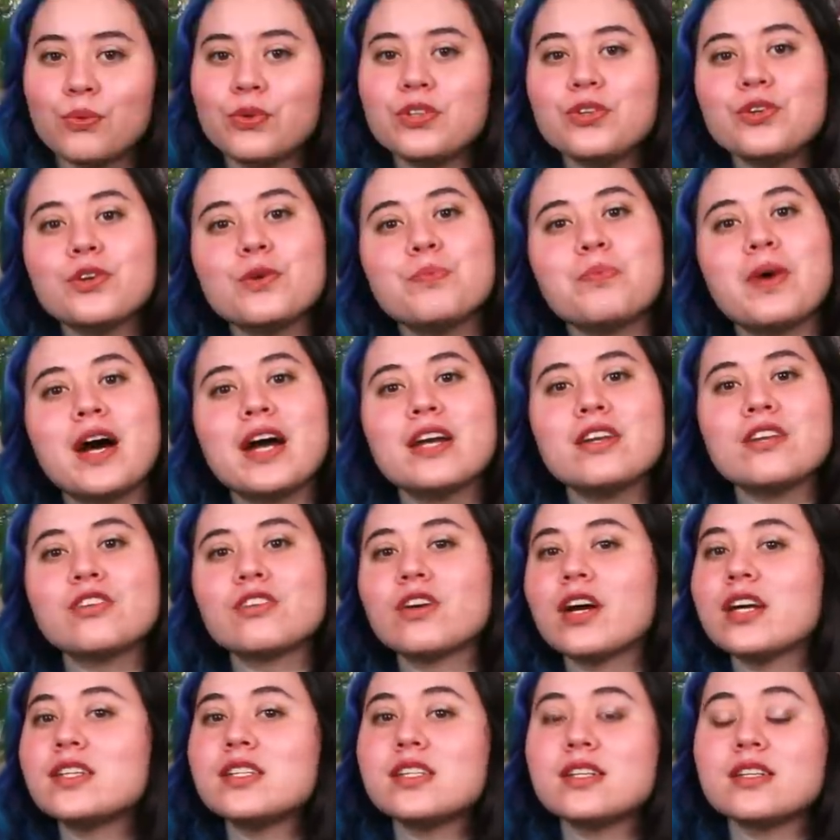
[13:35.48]
When you combine
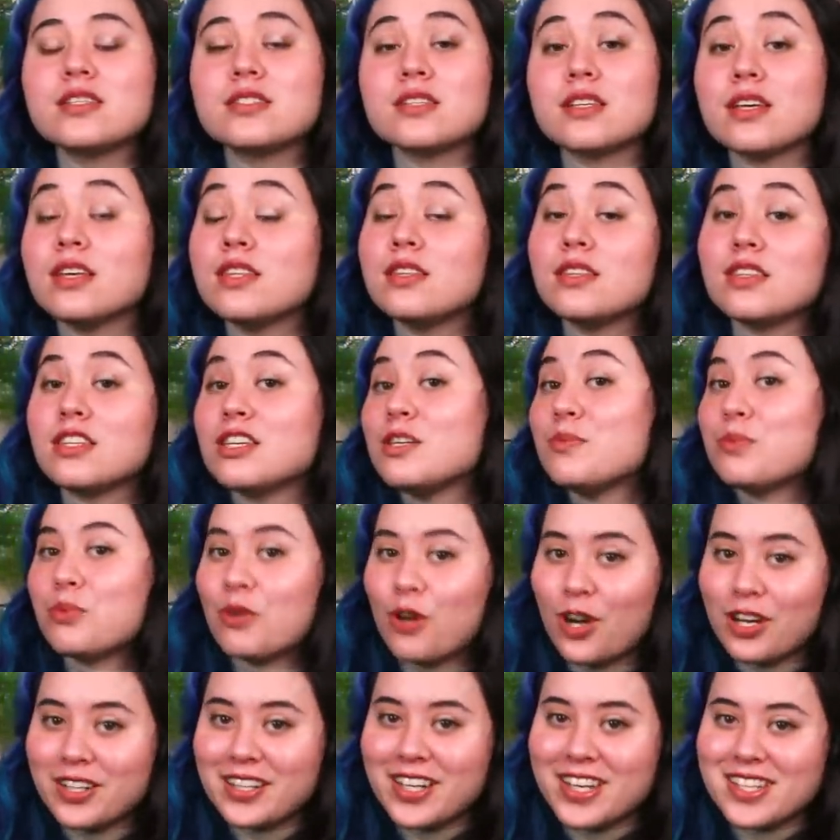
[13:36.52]
her ideas in the
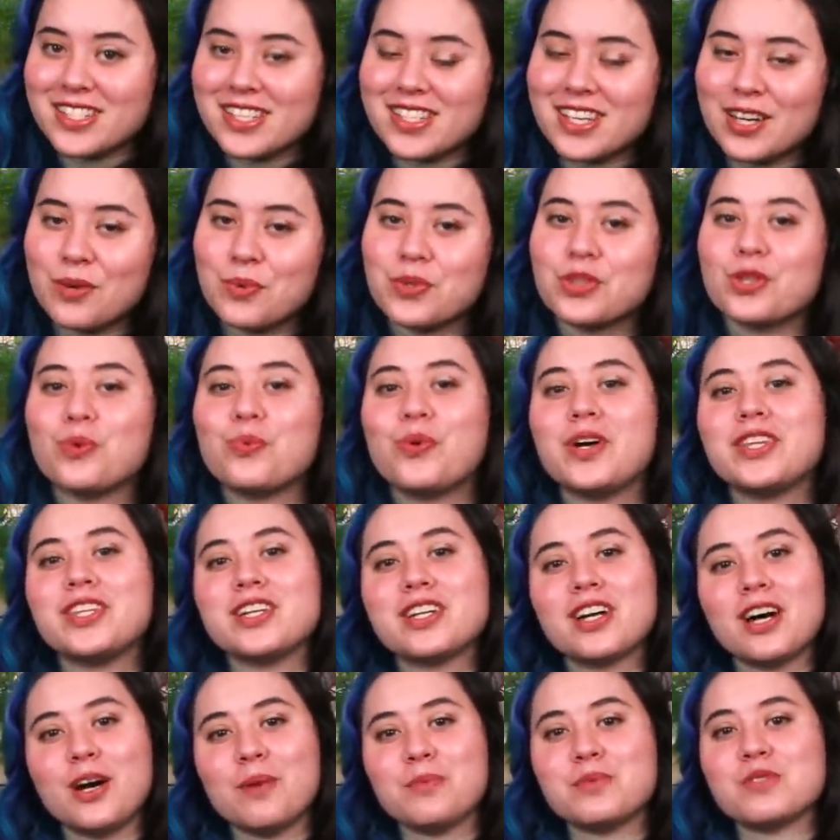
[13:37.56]
prawn essay with the one
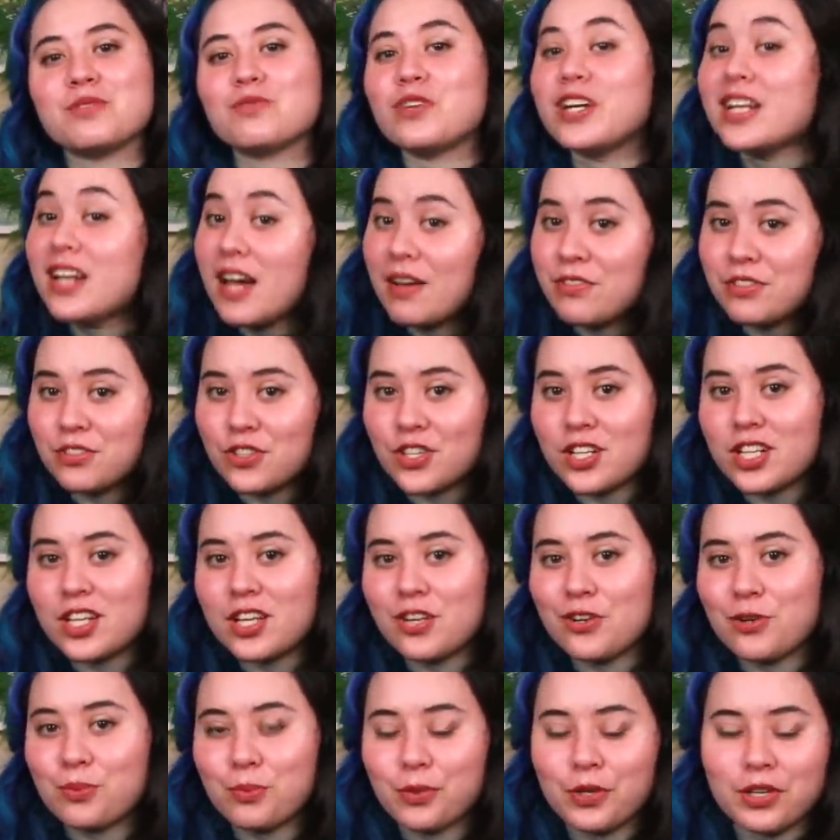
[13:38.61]
that comes right after it
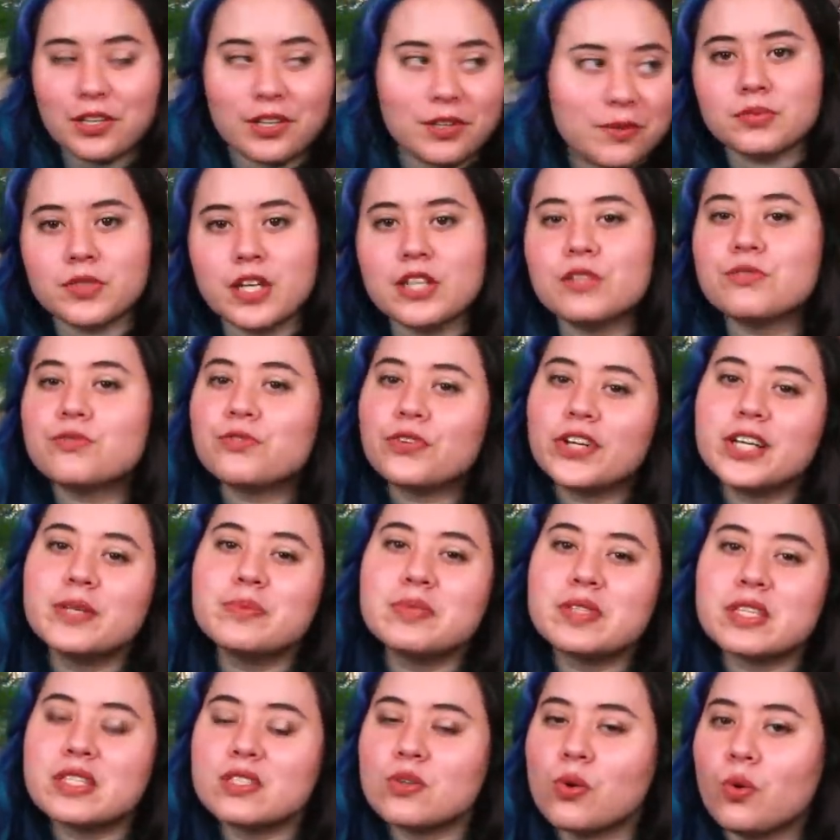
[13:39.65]
in her book, it
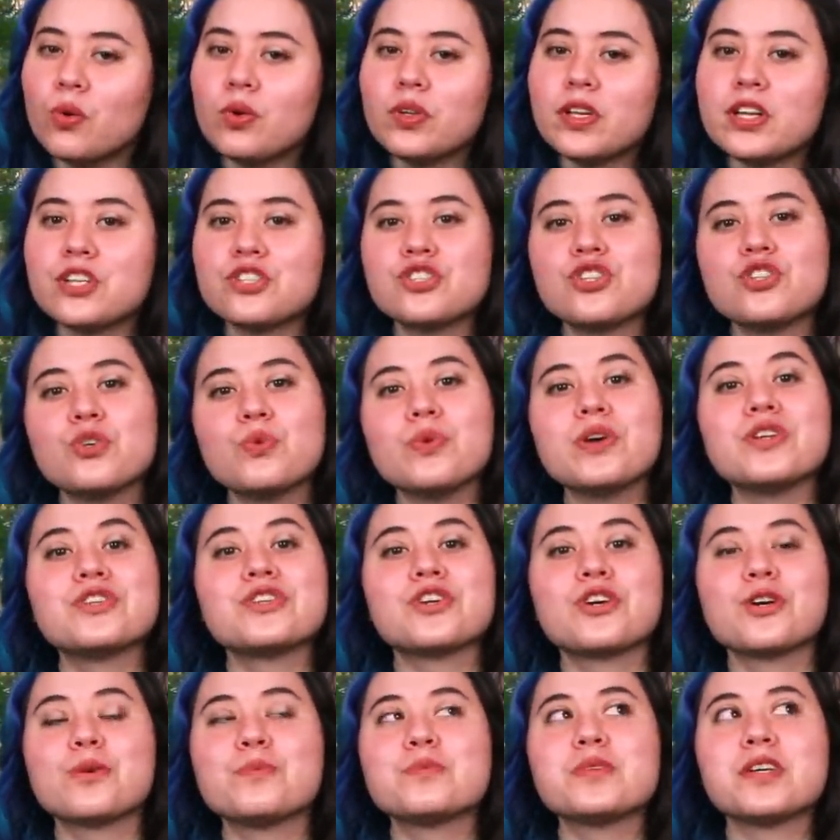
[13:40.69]
frames this whole issue in
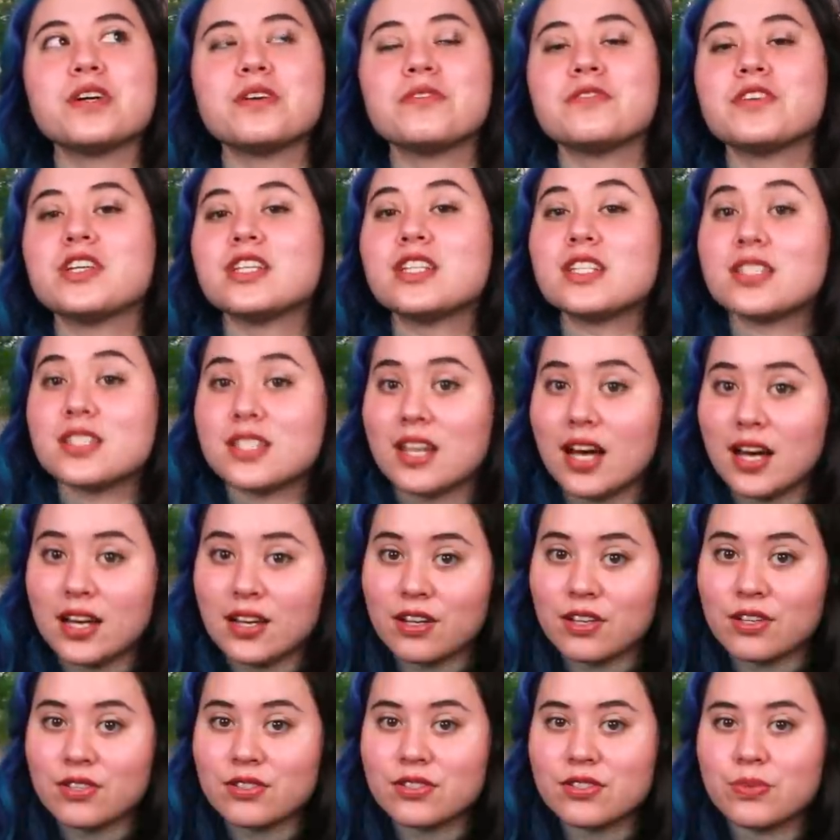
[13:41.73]
terms of
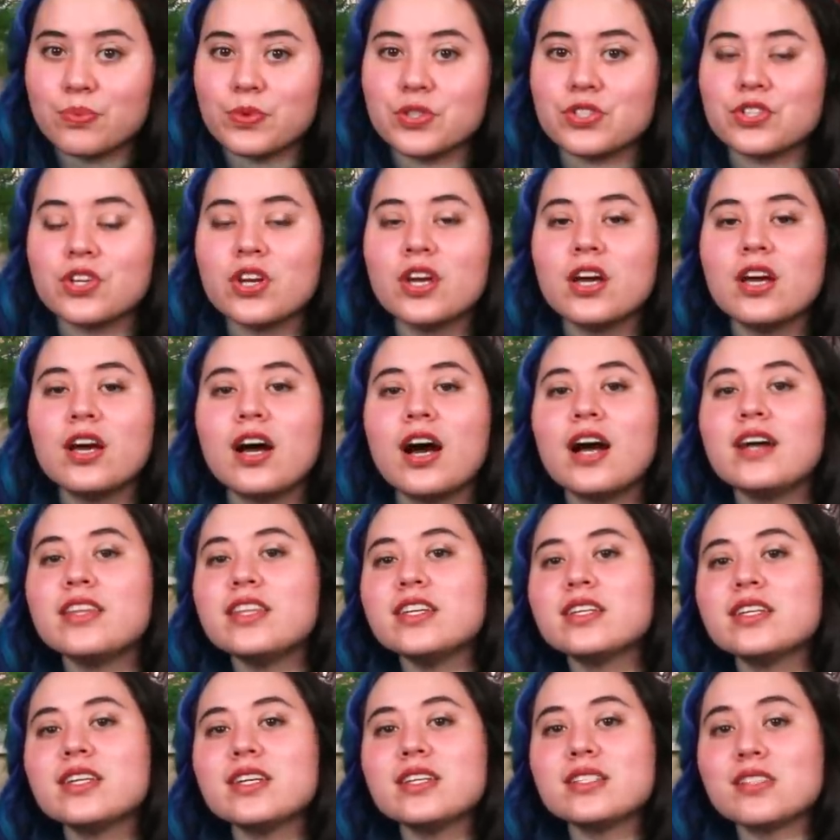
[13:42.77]
desires, which I
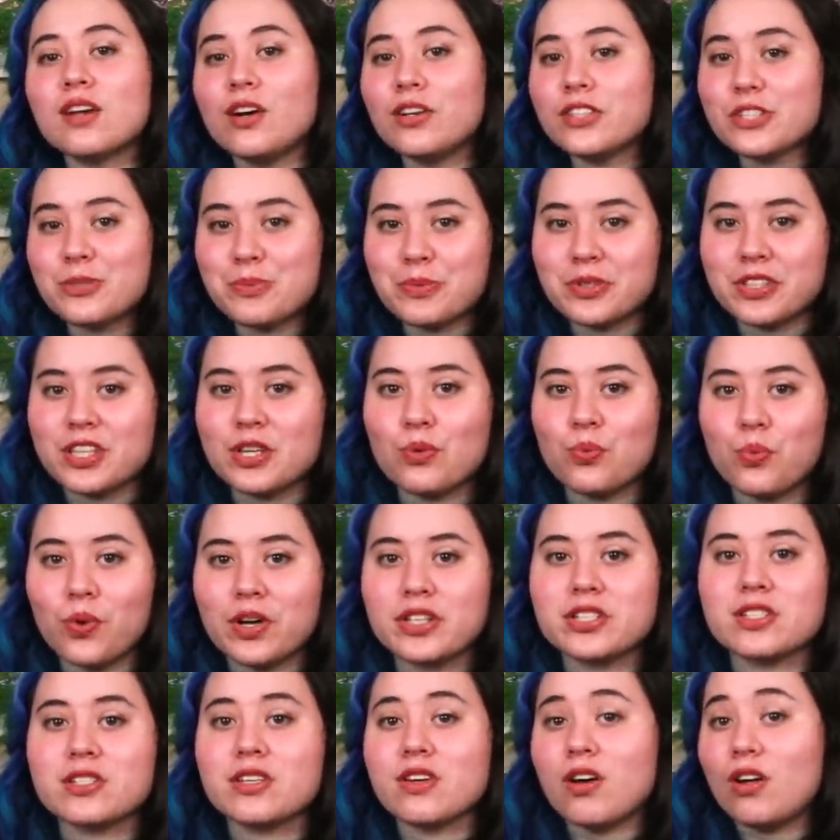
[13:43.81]
think is ultimately
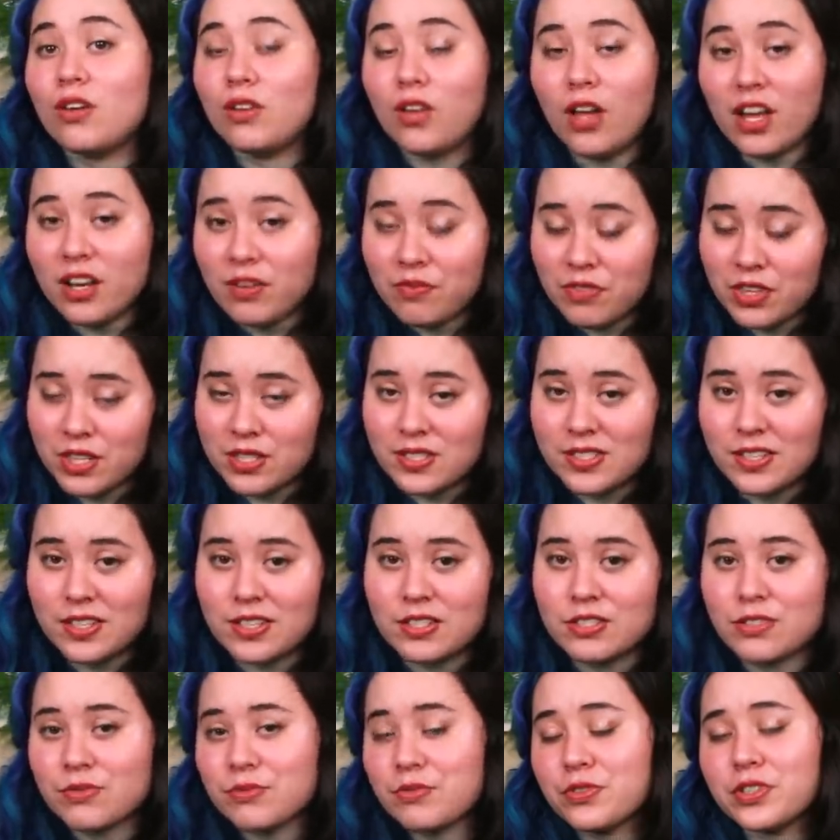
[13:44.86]
what a lot of this
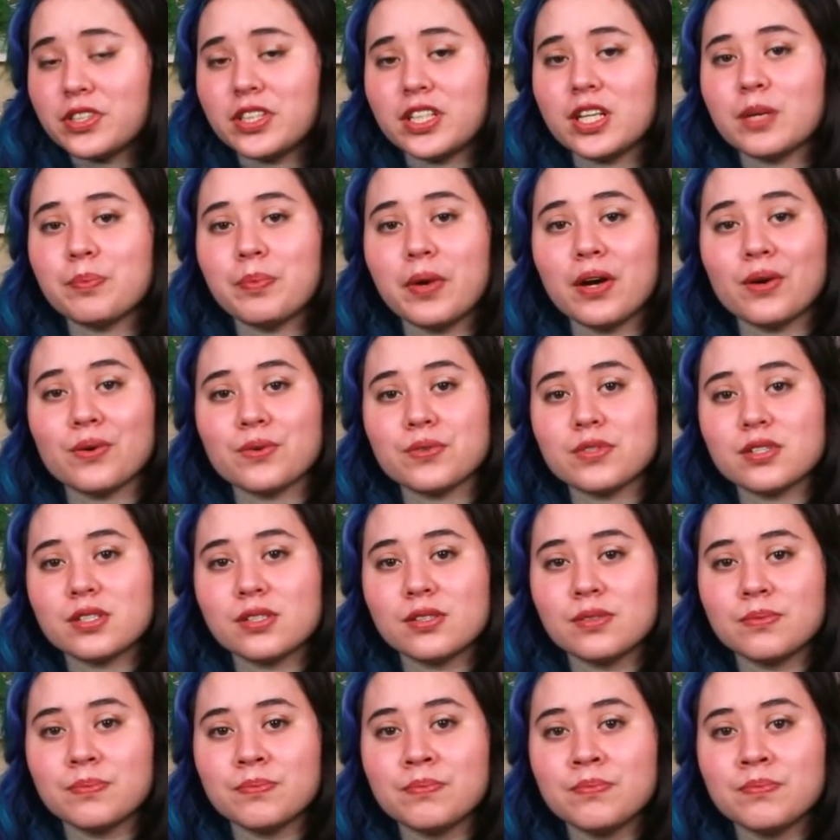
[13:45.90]
is really about.